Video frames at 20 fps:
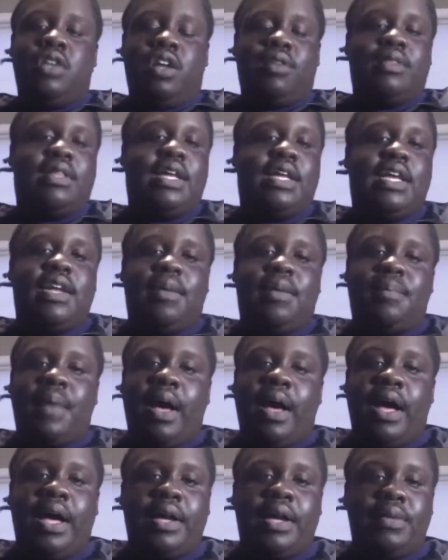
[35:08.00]
stick it up
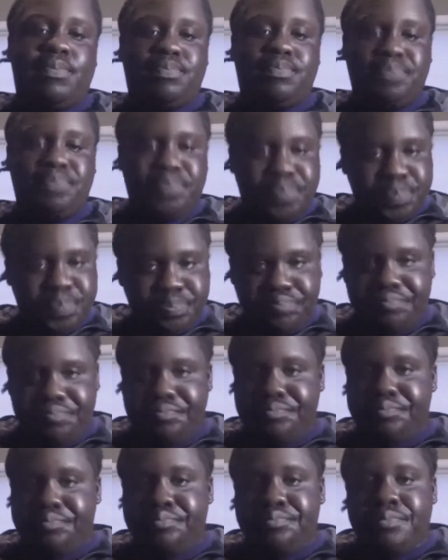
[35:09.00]
on
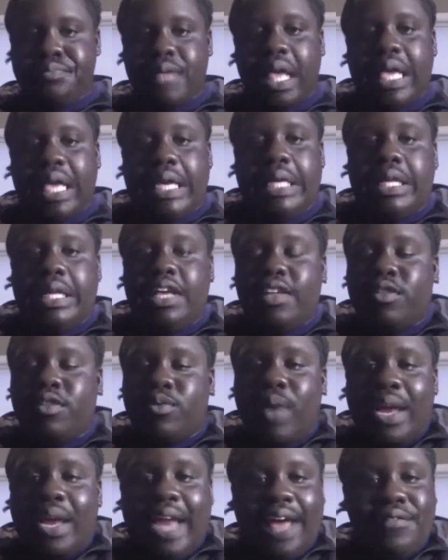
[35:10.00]
EDS
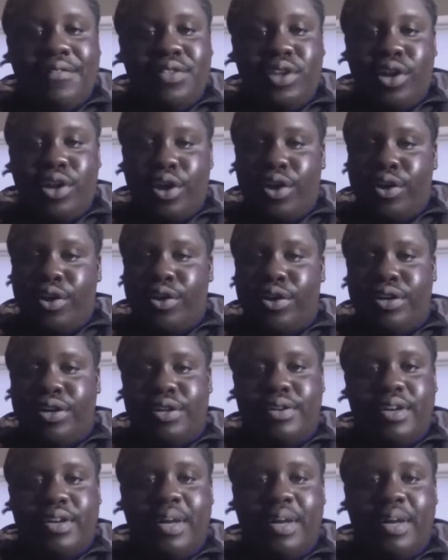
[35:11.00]
Squad After Dark.